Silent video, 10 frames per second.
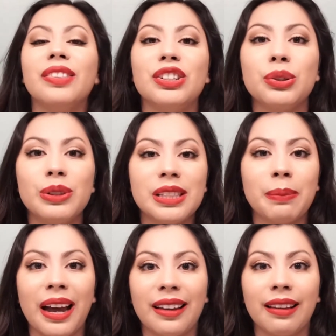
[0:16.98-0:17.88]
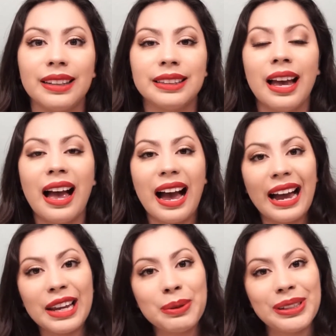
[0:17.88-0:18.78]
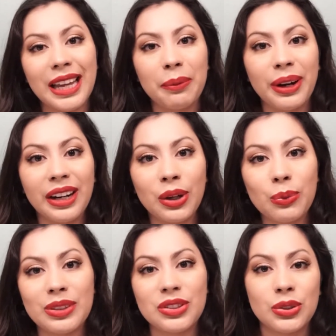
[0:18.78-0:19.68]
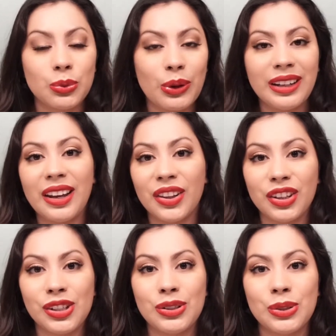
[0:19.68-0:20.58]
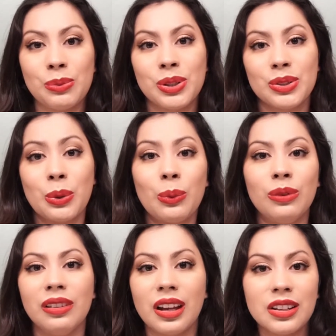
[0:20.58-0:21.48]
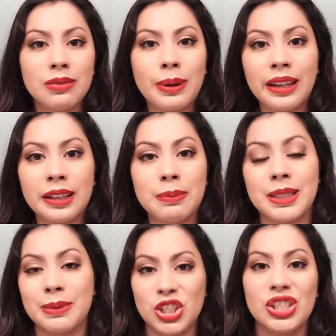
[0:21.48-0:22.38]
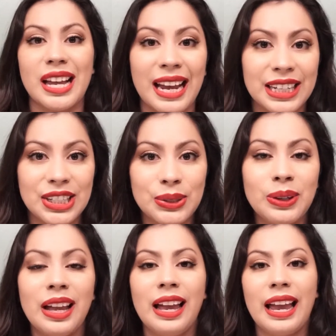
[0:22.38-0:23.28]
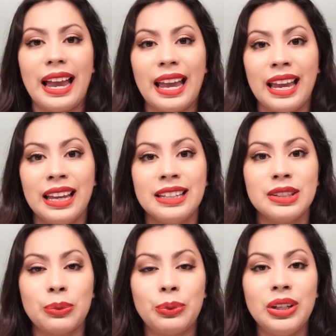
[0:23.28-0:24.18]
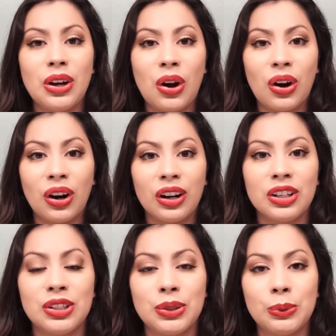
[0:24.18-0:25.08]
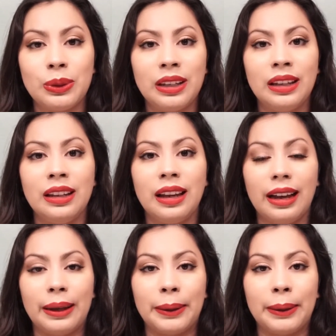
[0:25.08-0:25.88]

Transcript: there's a reason behind that. I am collaborating with 20 other YouTubers who love makeup as much as I do, and we are doing